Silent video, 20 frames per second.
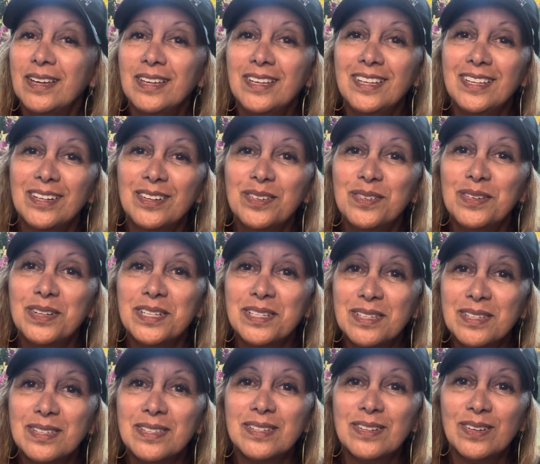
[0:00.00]
You don't
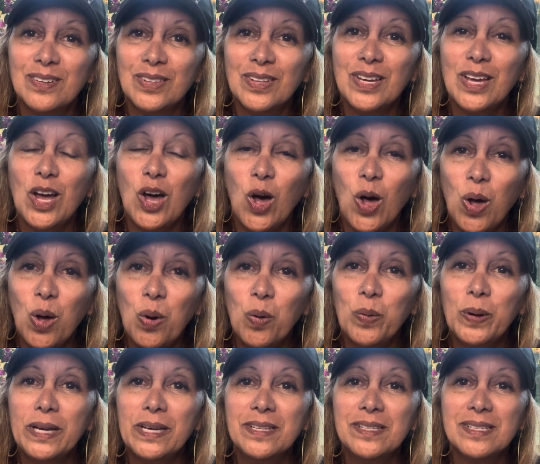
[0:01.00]
necessarily
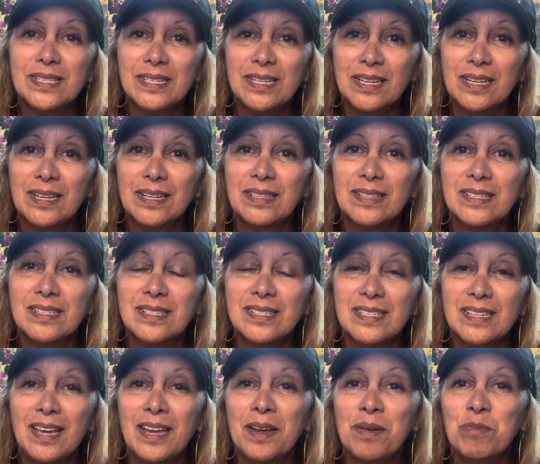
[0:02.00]
always take the
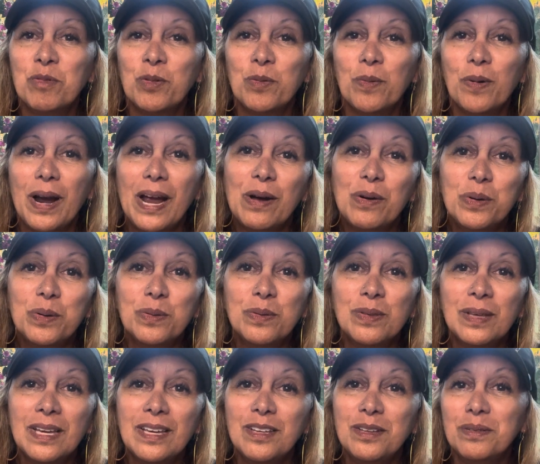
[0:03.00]
same route
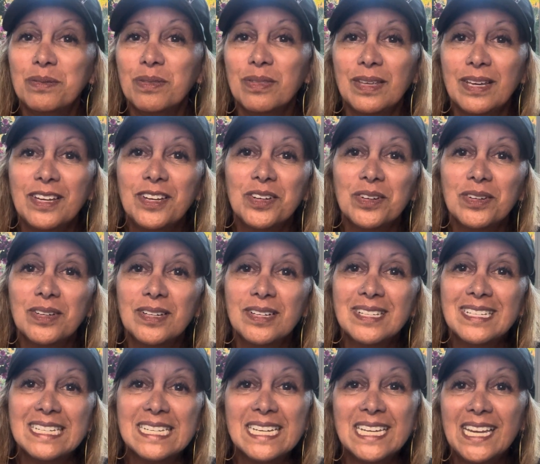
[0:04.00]
that you think you're going
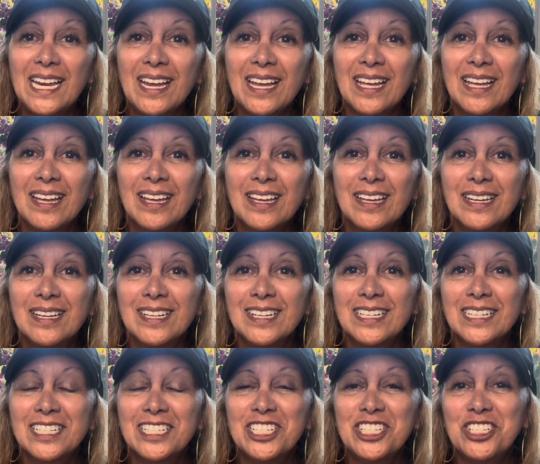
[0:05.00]
to take
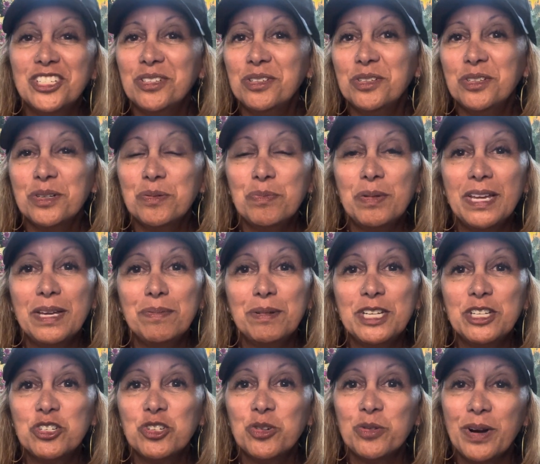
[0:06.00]
due to
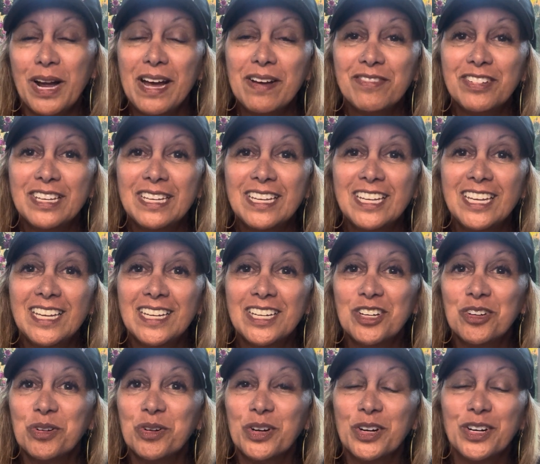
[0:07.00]
maybe traffic
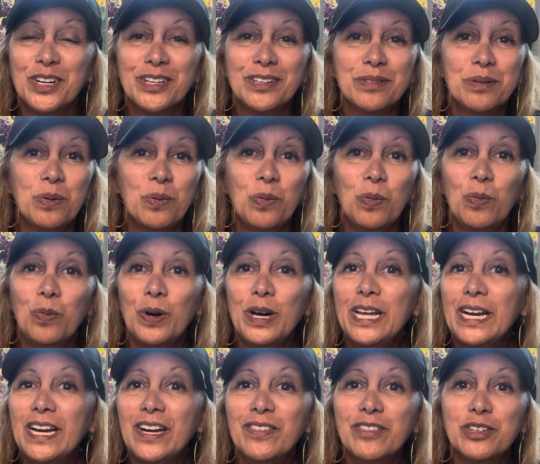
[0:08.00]
or
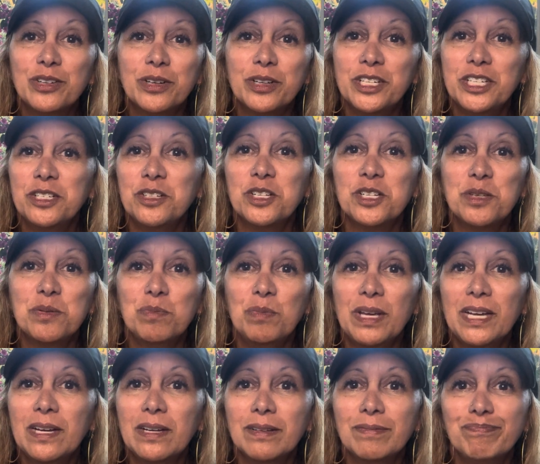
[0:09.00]
whatever. You just
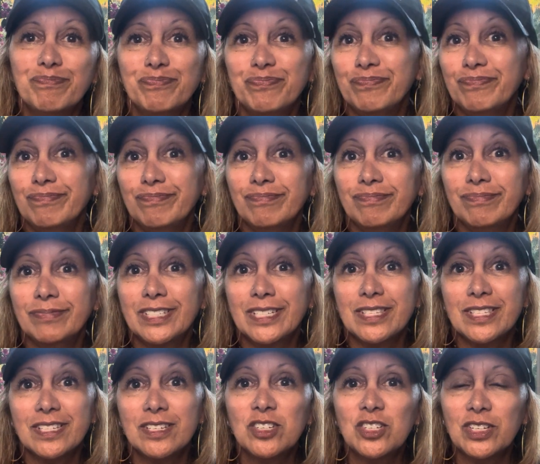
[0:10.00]
make a
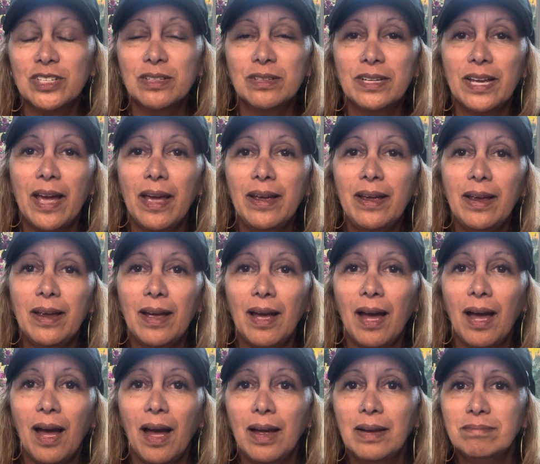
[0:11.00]
decision. Hey,
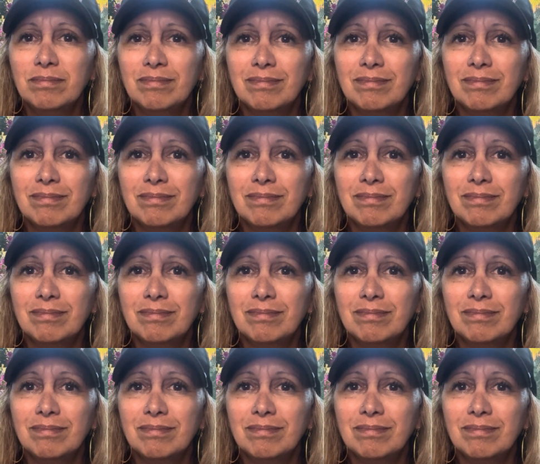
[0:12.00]
I